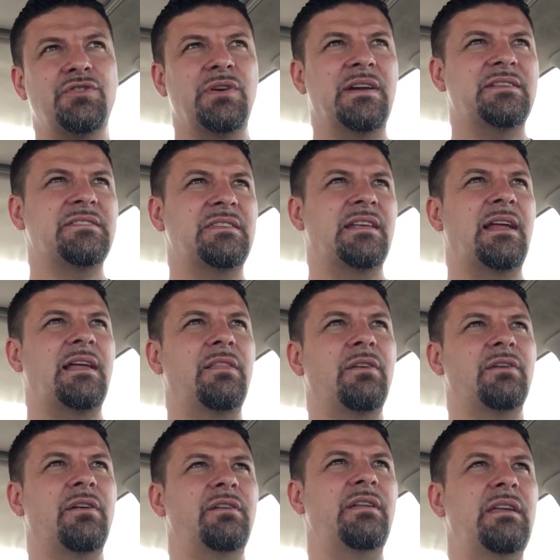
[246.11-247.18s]
tricks that I
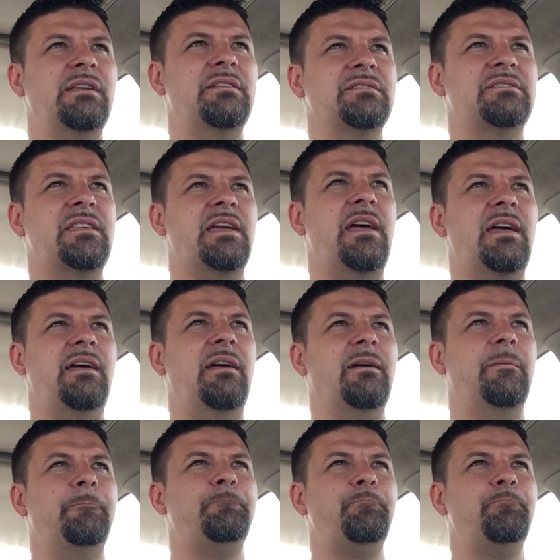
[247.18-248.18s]
learned, is that